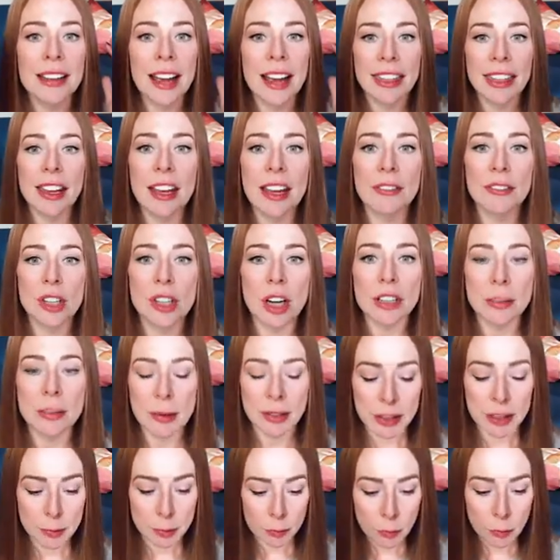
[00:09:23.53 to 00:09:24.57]
I think I've talked about
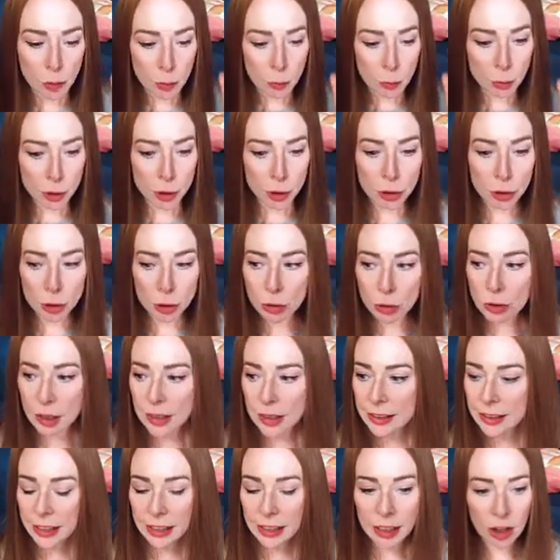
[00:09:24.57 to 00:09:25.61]
this before, we're
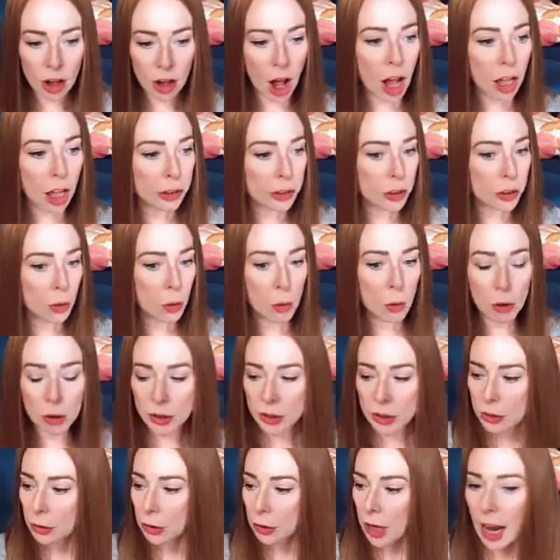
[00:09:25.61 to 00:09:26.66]
students in a college
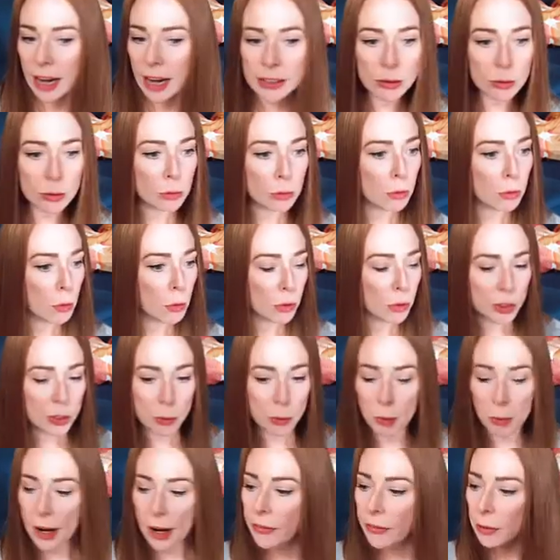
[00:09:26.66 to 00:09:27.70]
course or a high school course or
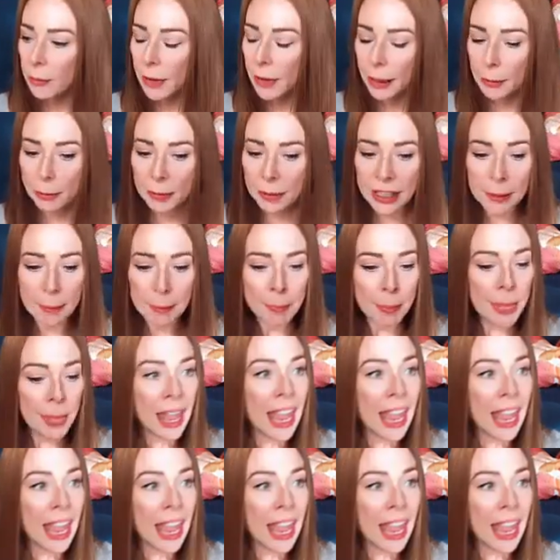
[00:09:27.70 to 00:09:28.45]
wherever it might be,